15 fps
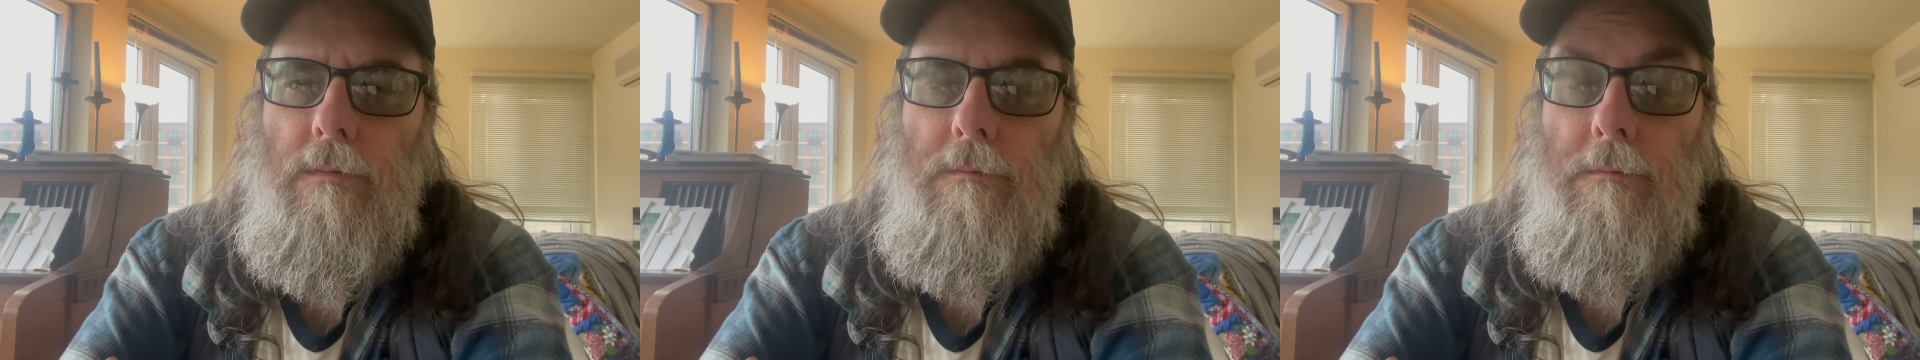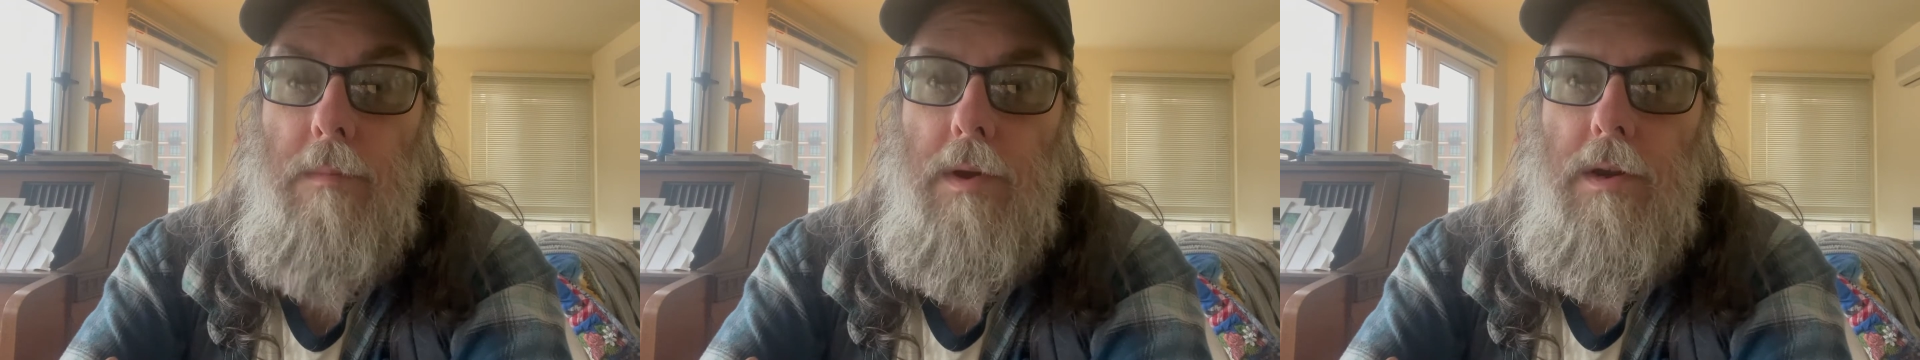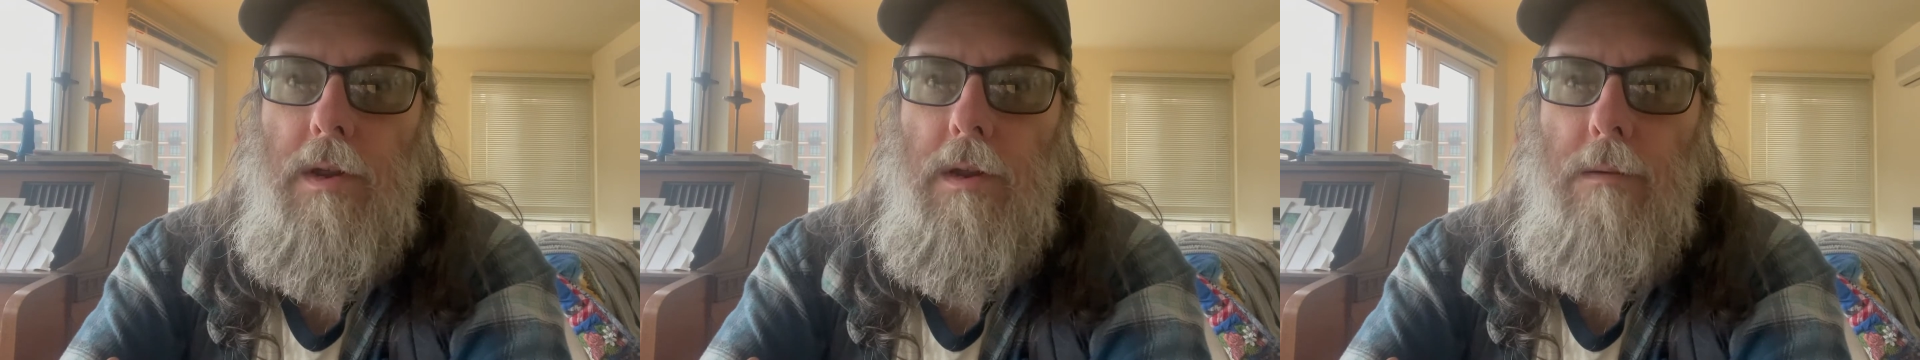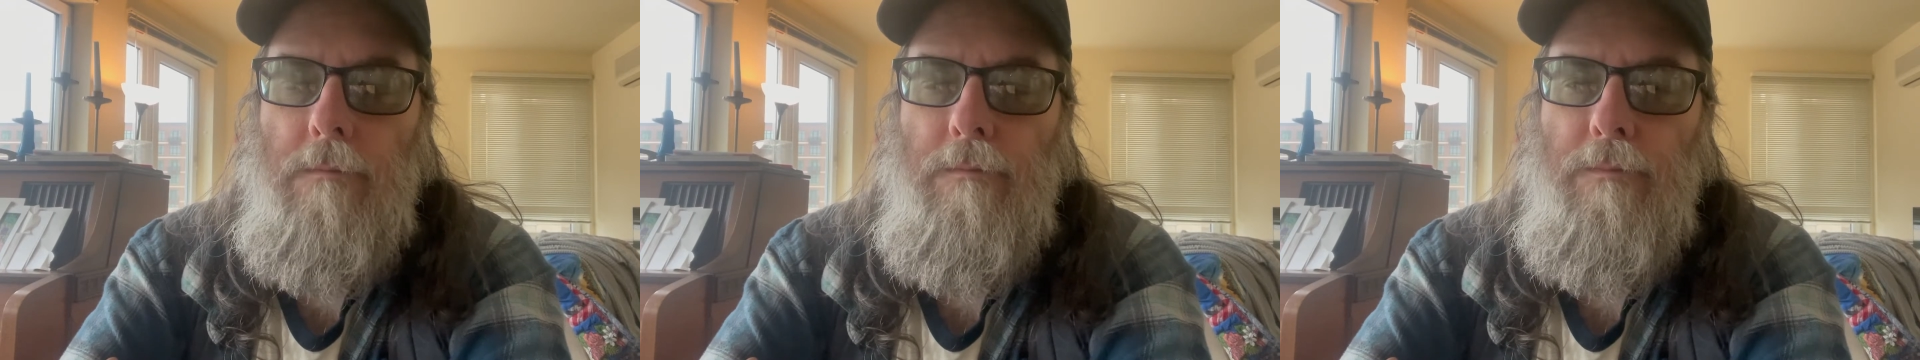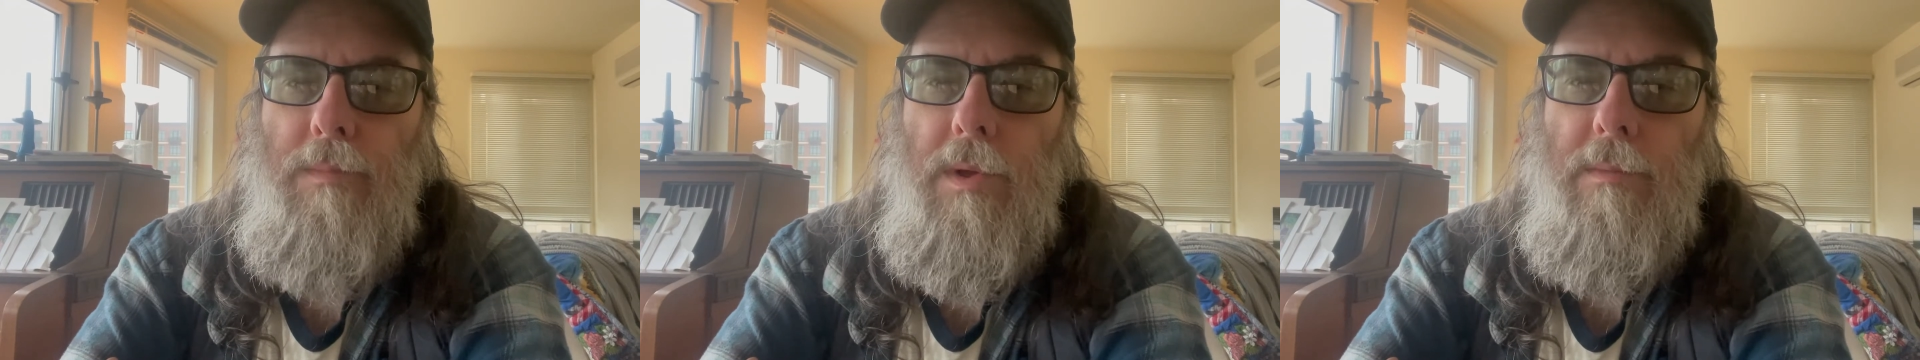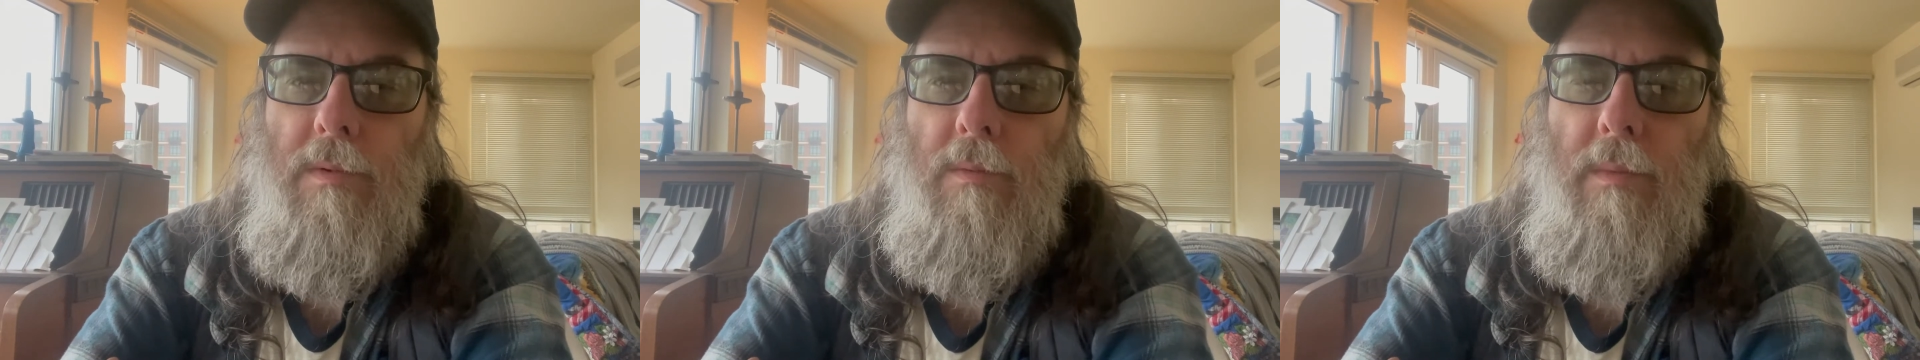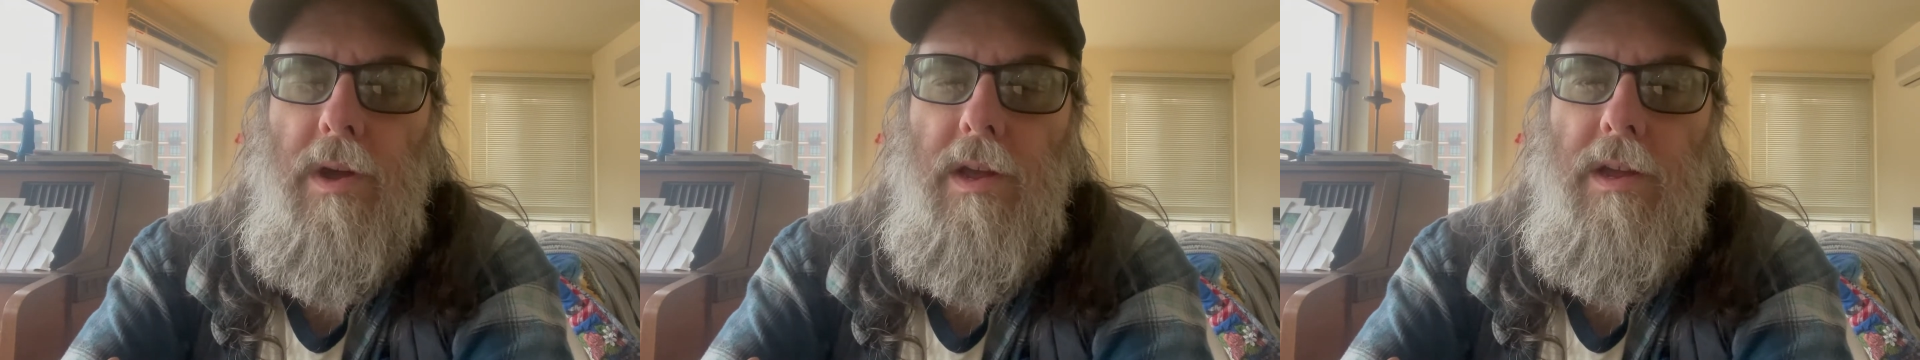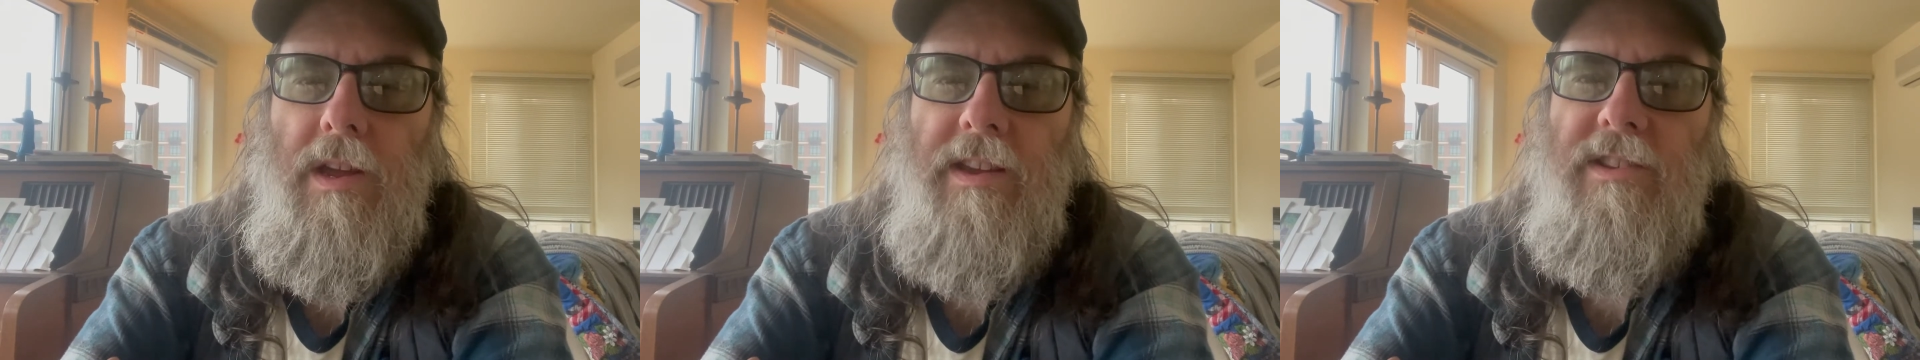many people
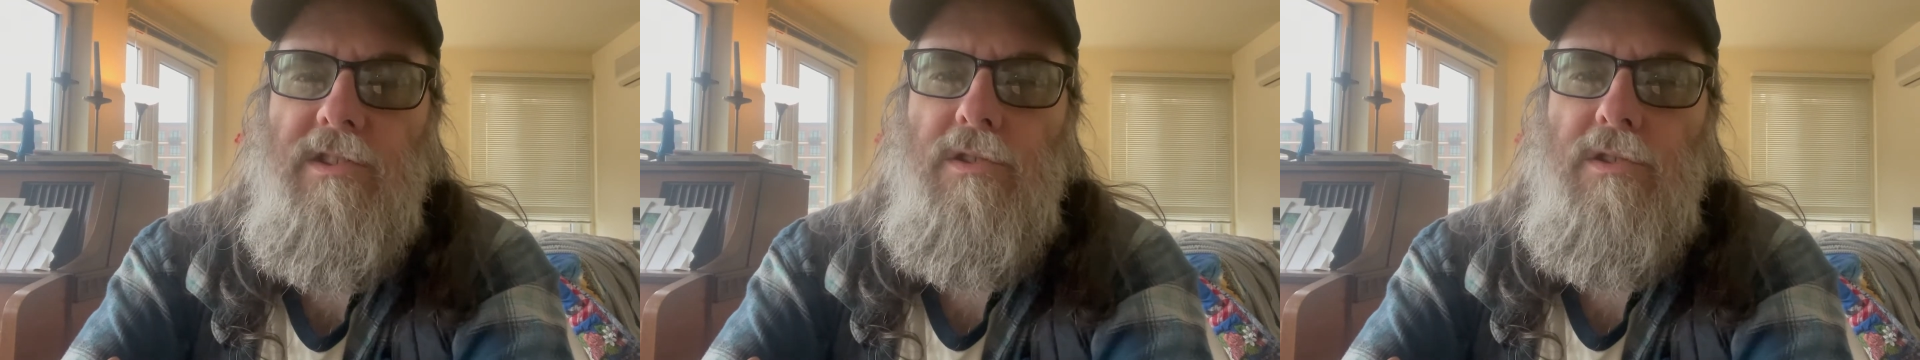my age